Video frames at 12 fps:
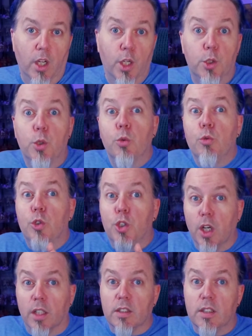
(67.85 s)
you
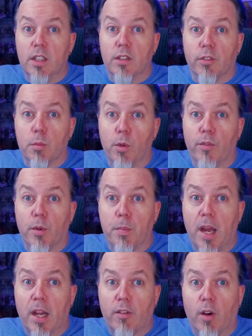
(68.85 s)
just need to remove your
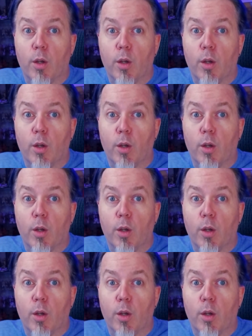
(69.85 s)
background,